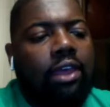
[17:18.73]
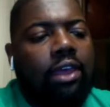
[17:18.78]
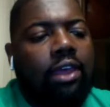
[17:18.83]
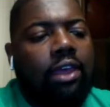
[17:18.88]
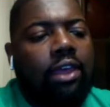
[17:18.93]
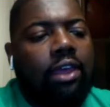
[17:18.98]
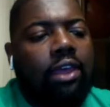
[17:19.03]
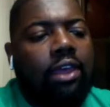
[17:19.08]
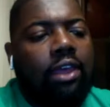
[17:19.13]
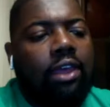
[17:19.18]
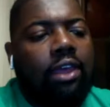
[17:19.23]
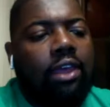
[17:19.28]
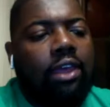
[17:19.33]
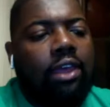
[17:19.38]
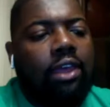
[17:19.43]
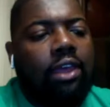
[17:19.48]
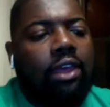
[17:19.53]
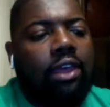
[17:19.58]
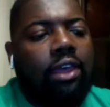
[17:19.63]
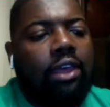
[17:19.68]
So
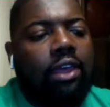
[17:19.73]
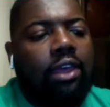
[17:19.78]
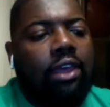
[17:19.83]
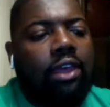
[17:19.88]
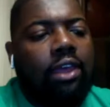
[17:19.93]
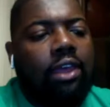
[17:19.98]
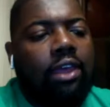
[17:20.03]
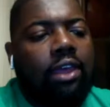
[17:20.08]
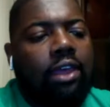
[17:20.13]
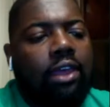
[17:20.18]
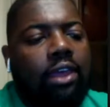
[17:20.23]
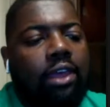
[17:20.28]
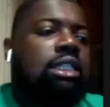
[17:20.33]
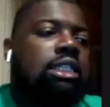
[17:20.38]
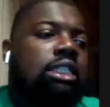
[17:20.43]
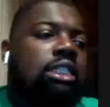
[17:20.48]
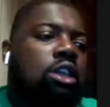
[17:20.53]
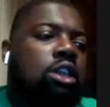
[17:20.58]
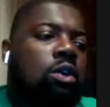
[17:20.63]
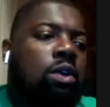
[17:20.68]
that's annoying. That's
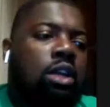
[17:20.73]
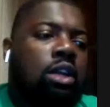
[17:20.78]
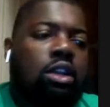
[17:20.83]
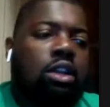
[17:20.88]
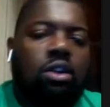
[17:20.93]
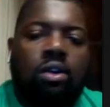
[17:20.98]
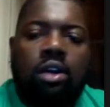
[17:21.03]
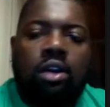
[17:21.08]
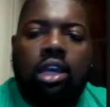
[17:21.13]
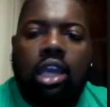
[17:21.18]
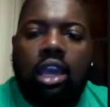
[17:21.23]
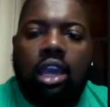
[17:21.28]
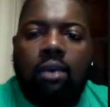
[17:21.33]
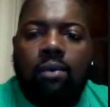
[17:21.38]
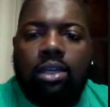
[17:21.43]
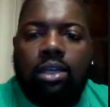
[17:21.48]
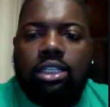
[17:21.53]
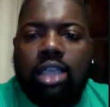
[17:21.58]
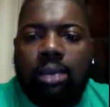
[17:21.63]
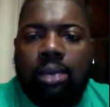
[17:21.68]
just so annoying.
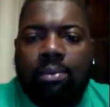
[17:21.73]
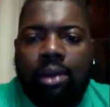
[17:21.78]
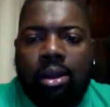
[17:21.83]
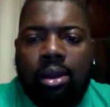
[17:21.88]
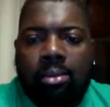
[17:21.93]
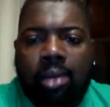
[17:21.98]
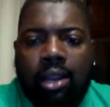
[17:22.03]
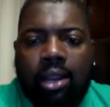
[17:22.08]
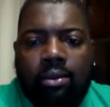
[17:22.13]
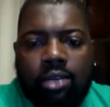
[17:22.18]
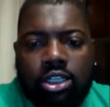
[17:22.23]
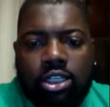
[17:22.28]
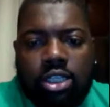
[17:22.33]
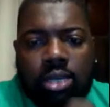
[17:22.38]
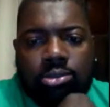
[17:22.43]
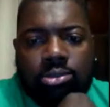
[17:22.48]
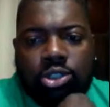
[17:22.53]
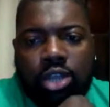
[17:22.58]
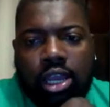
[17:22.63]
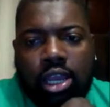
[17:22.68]
And what's up, everybody? What's
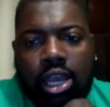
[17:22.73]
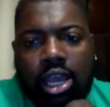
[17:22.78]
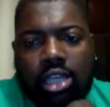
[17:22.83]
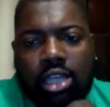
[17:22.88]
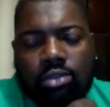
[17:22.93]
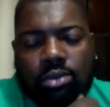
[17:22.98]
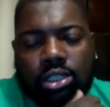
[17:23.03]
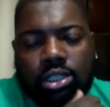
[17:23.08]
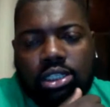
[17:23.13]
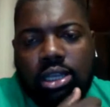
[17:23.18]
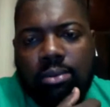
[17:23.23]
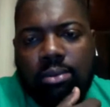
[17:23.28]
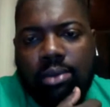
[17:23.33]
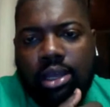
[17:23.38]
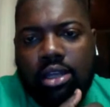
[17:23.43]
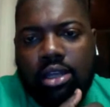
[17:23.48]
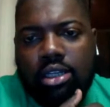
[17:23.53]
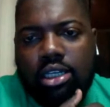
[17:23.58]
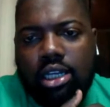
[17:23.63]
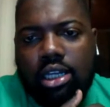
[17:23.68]
up, Trey X? What's up,
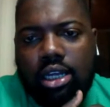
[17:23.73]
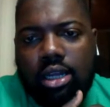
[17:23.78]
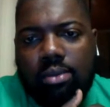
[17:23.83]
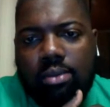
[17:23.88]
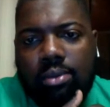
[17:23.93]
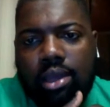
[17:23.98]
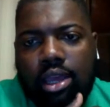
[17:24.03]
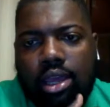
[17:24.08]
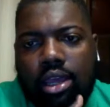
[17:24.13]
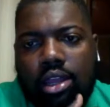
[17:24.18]
L Dub?